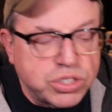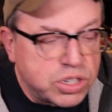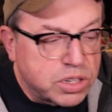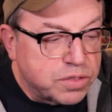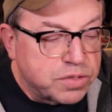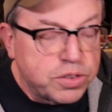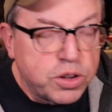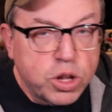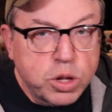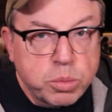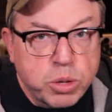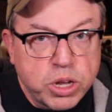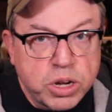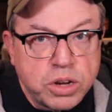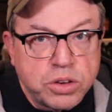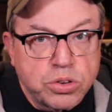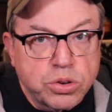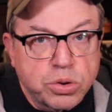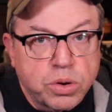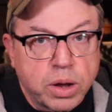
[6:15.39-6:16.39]
You can follow me on
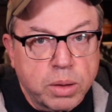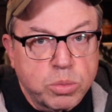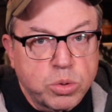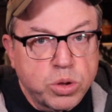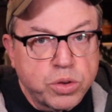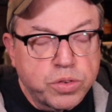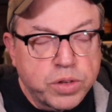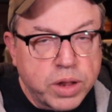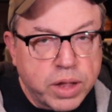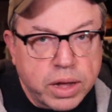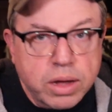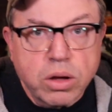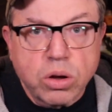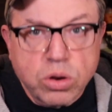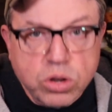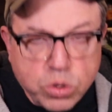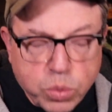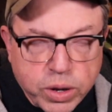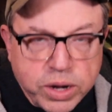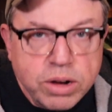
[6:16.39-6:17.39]
Instagram too if you like.
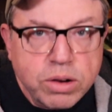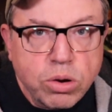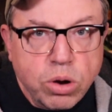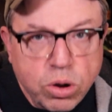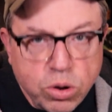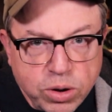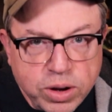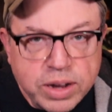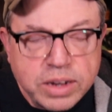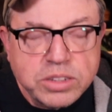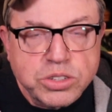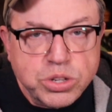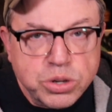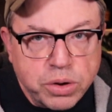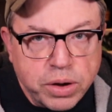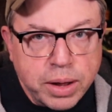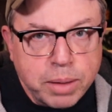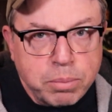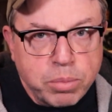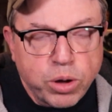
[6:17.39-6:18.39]
Oh, Twitter or
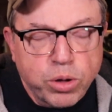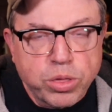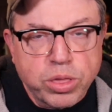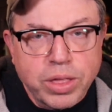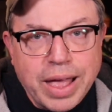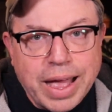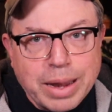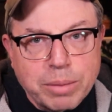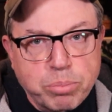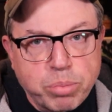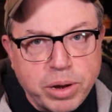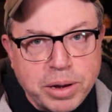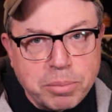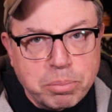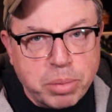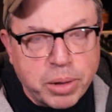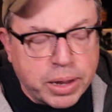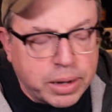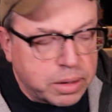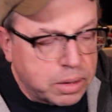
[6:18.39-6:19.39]
Instagram, both at Brent
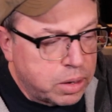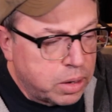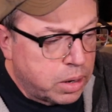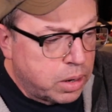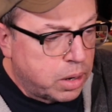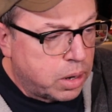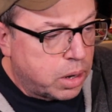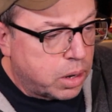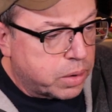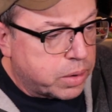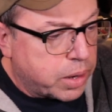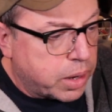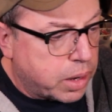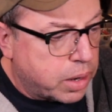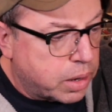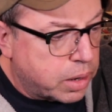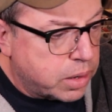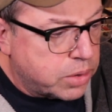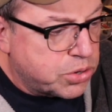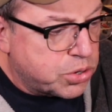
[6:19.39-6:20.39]
Butt.
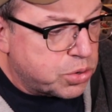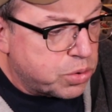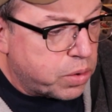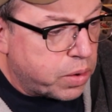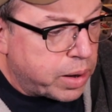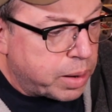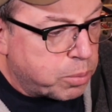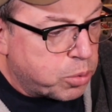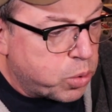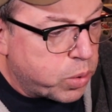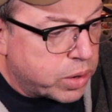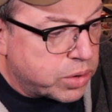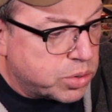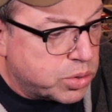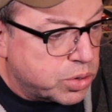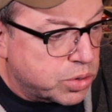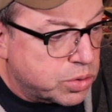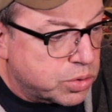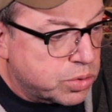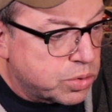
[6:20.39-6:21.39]
Okay, Instagram
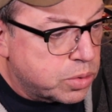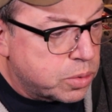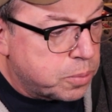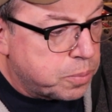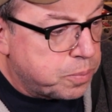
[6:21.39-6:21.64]
questions.